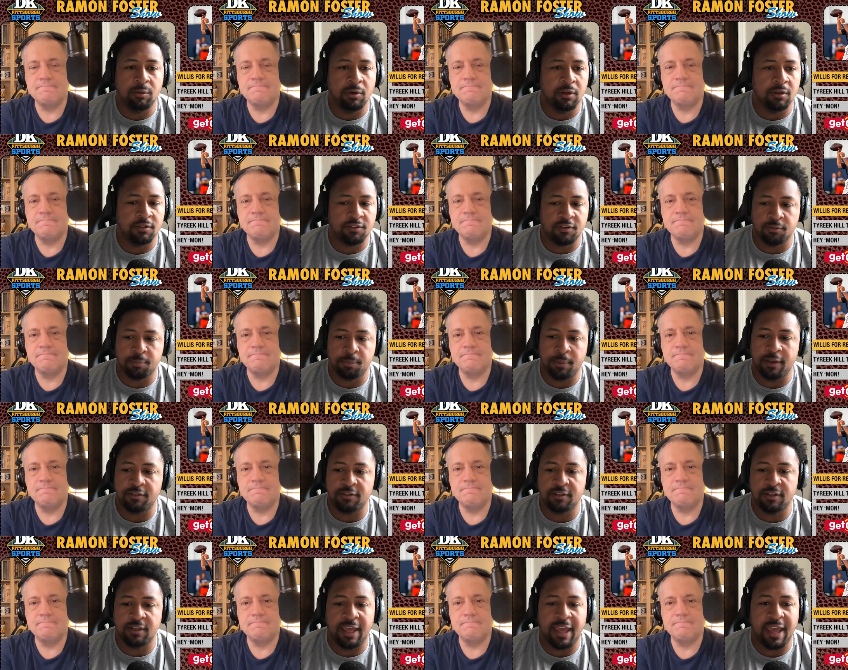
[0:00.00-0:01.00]
Speaker 1: Willis is
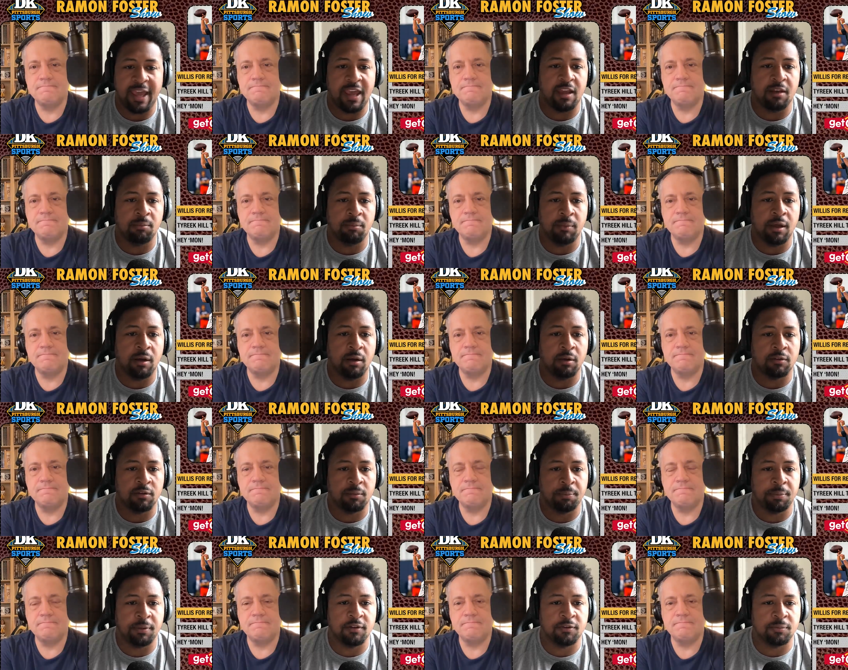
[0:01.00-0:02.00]
basically hand mailed to
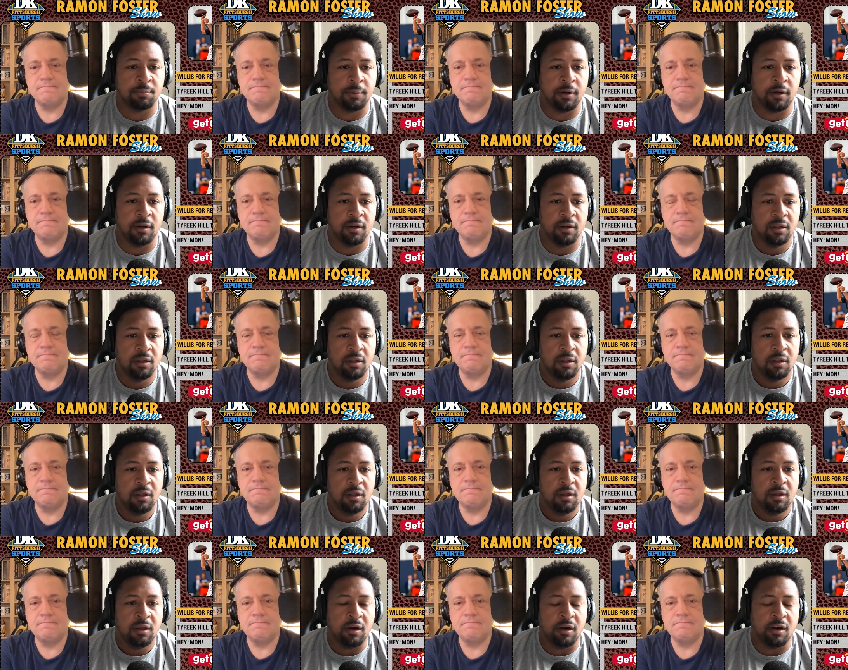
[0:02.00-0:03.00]
Pittsburgh.
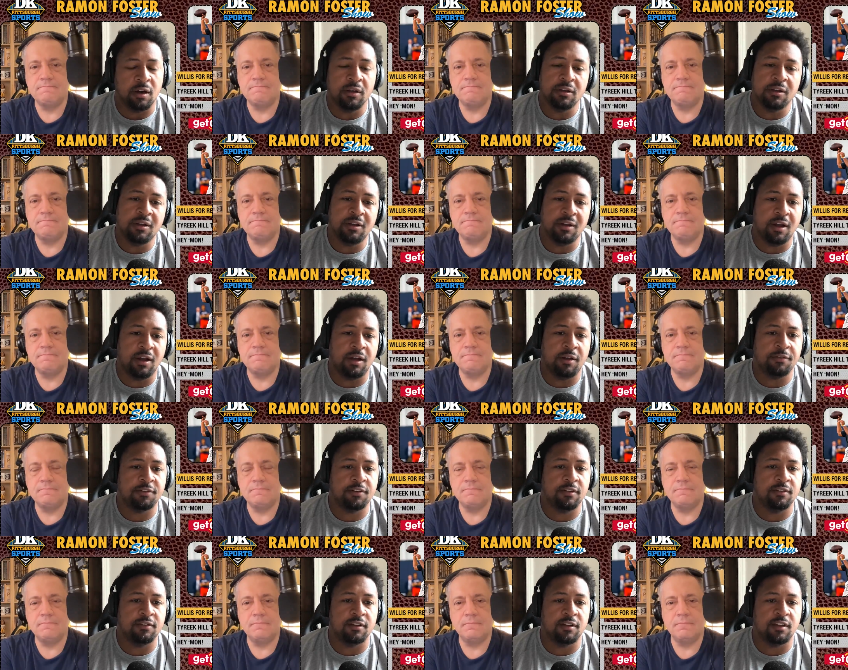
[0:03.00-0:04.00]
Early in the
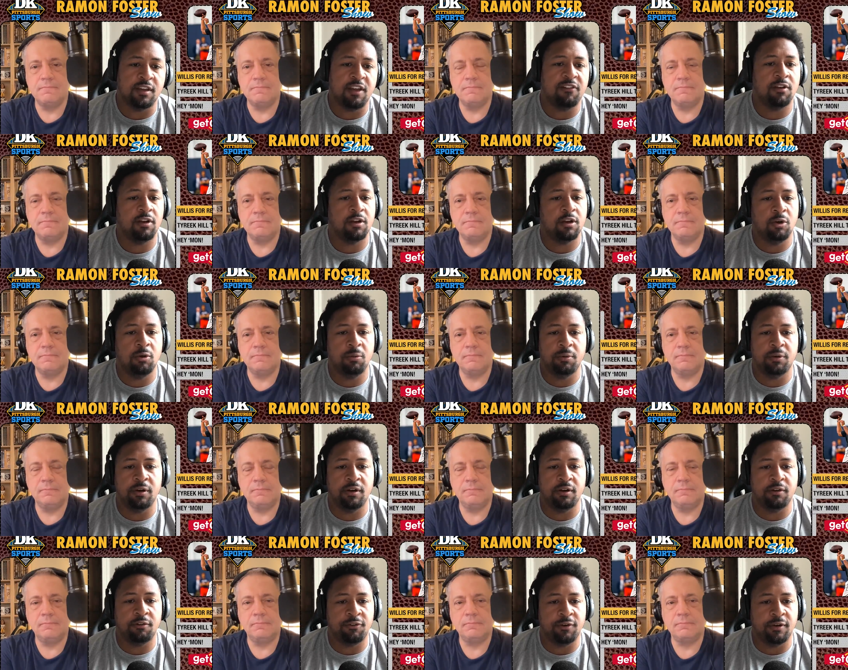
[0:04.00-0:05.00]
offseason, Kevin Colbert
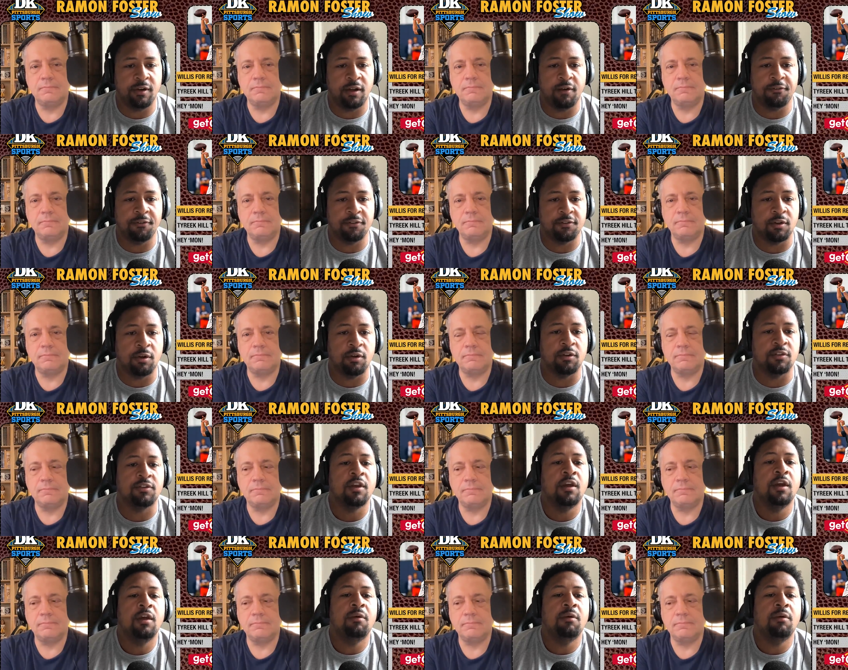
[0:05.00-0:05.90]
in the front office told us